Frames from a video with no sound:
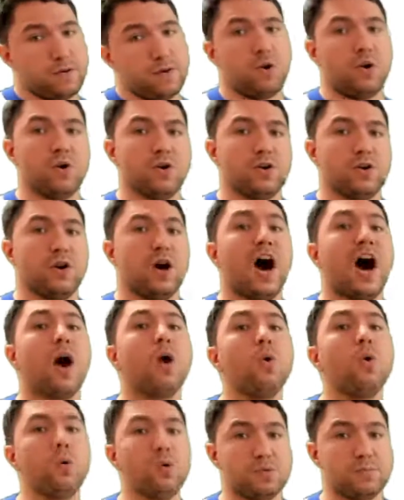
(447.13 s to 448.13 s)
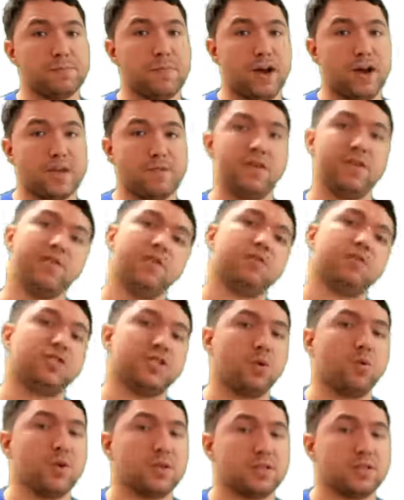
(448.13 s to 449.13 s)
on how good my video
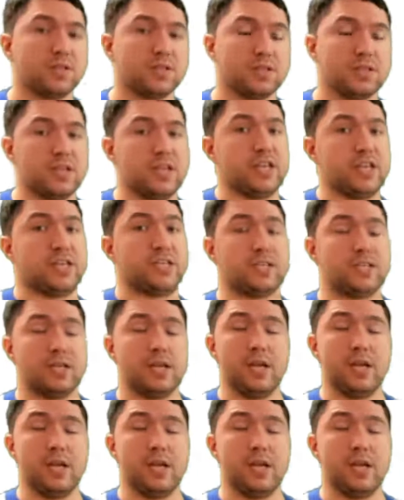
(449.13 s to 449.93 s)
sequence is.